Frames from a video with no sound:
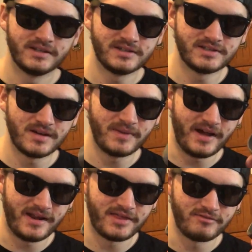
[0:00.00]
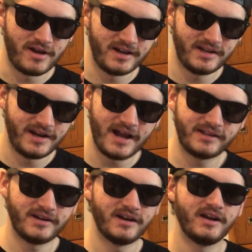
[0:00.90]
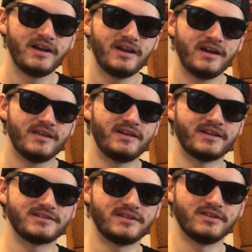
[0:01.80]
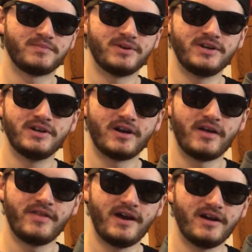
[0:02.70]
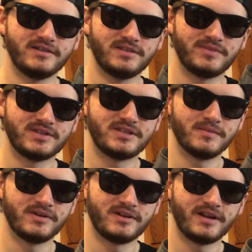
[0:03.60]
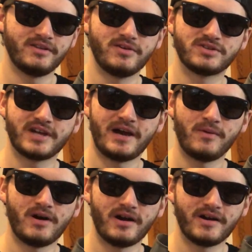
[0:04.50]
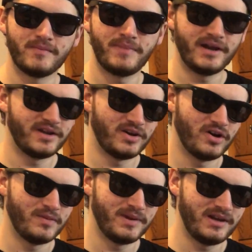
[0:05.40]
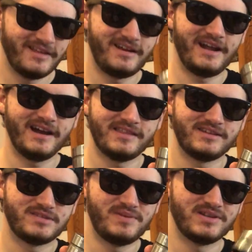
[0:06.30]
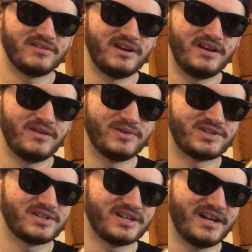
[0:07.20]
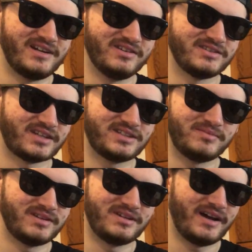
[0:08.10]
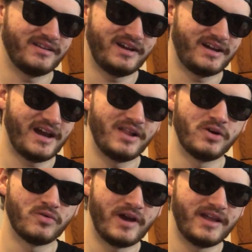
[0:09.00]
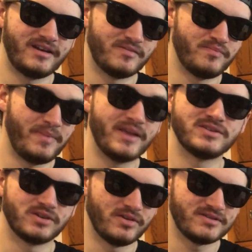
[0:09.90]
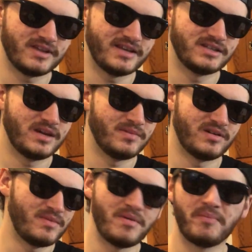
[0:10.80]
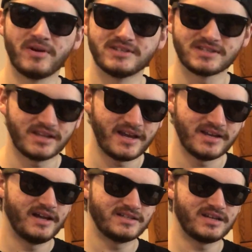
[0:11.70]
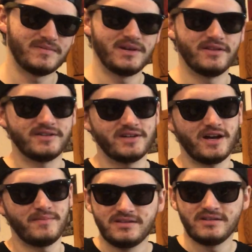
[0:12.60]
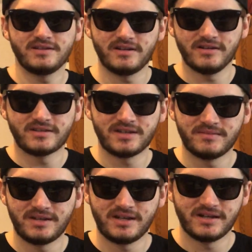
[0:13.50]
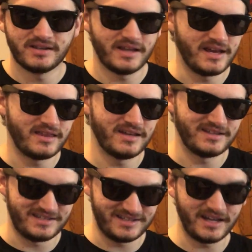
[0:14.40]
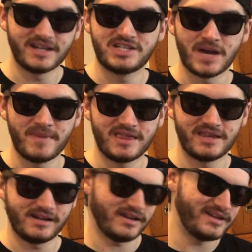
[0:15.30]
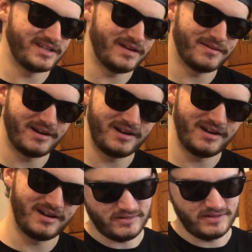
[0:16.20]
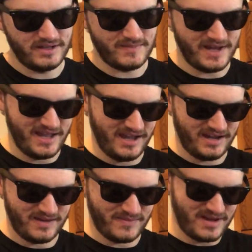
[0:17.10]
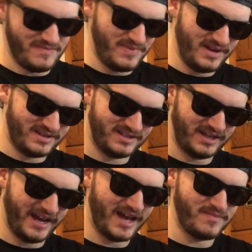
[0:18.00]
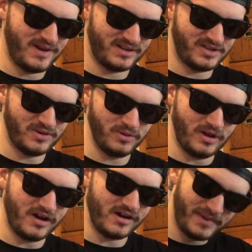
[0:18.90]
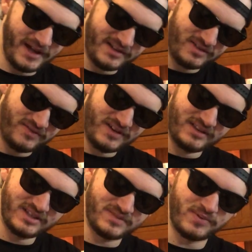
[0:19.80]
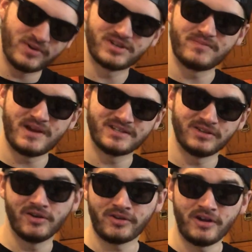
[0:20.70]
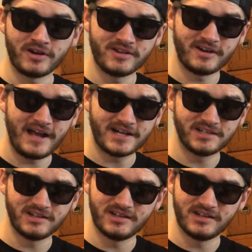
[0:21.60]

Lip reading: This is some kind of threaded connector. I think it's gonna look pretty good on there. Something similar to like Luke Skywalker, Ben Kenobi. And then I got this piece right here, which kind of looks like something out of like Kylo Ren or Ben Solo's lightsaber, or maybe Princess Leia. That's gonna be on the top. So it's gonna look something like this. This is like a dummy thick lightsaber right here. Holding it in my hand, it might be a tad bit too long, but I also feel like this portion makes it look longer than it actually